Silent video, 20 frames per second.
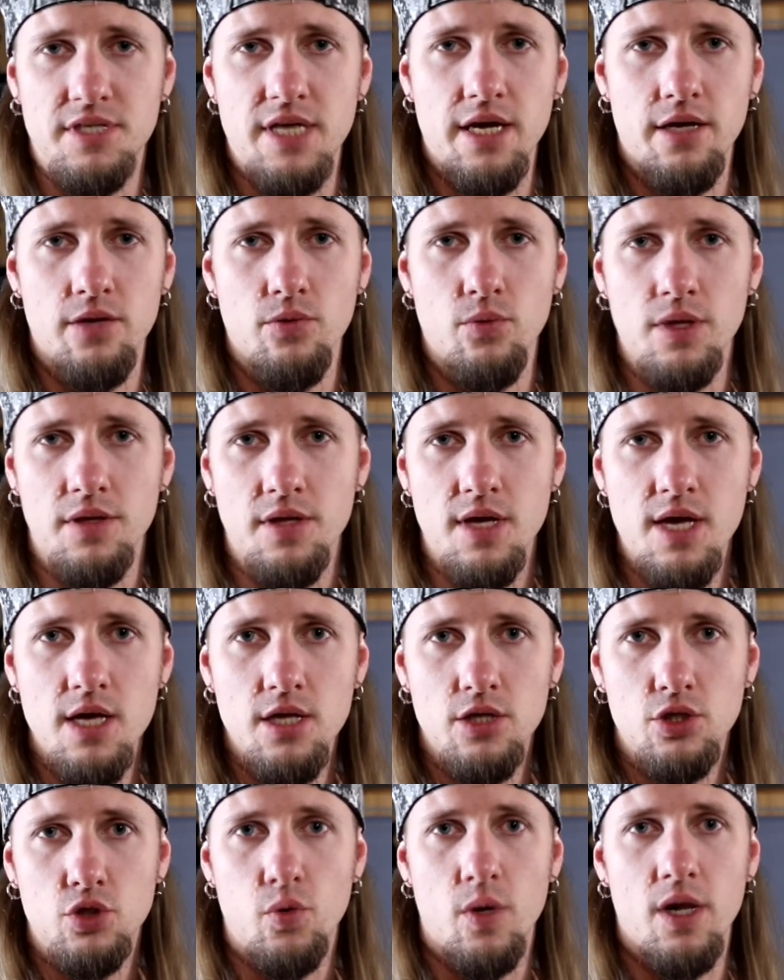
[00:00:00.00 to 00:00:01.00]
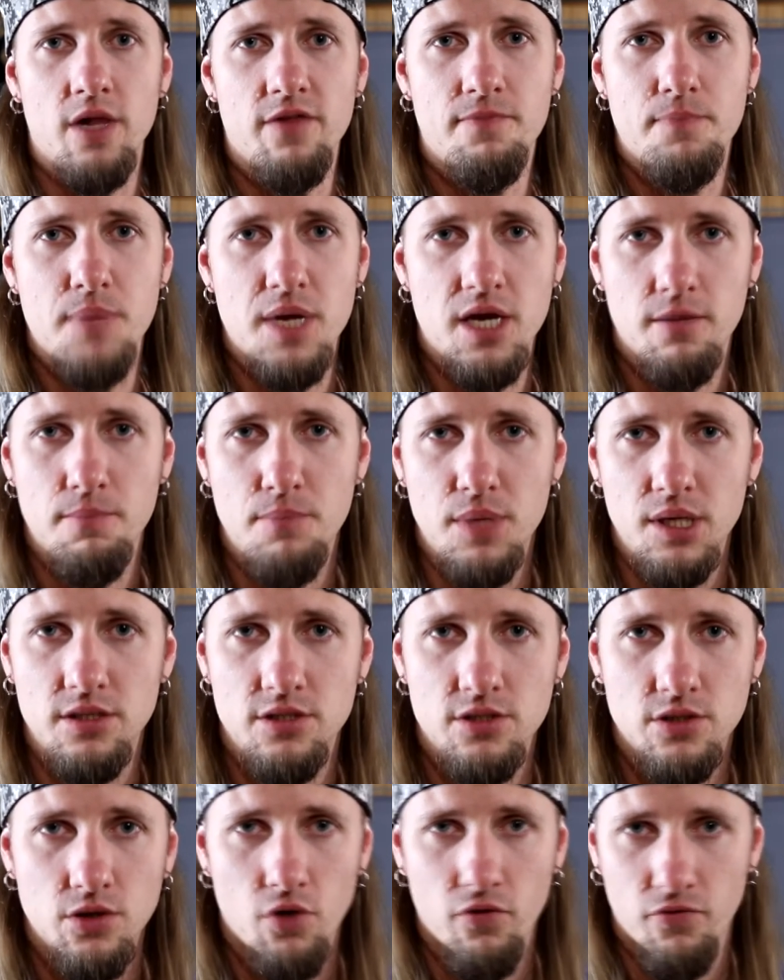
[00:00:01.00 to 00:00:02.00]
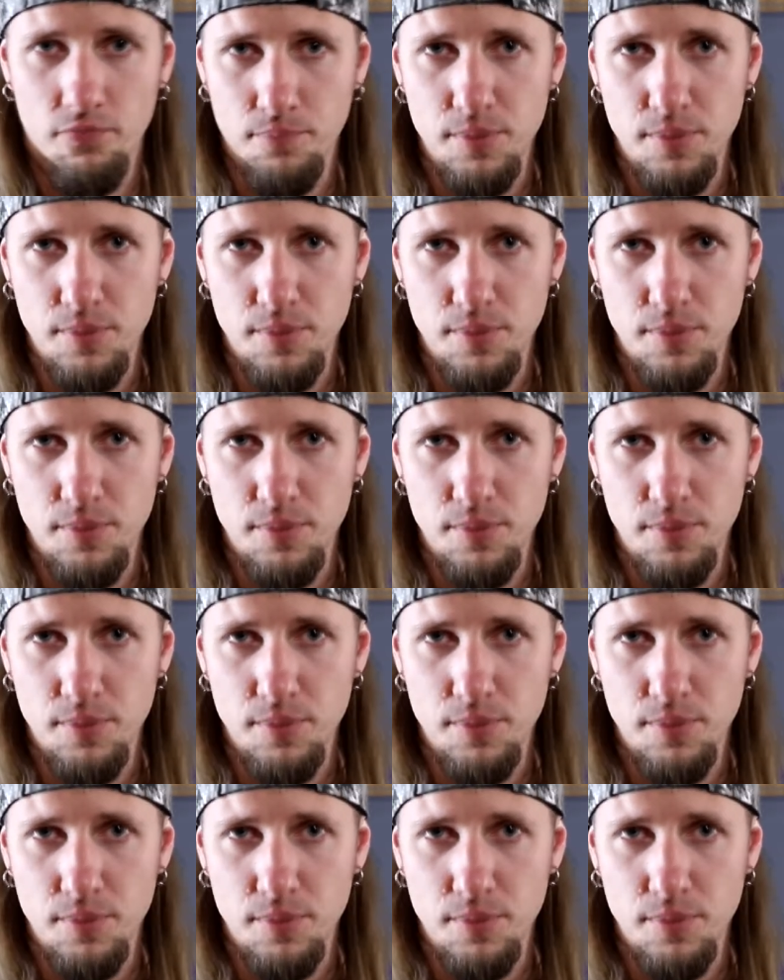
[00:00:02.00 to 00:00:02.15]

second with 12 megabits of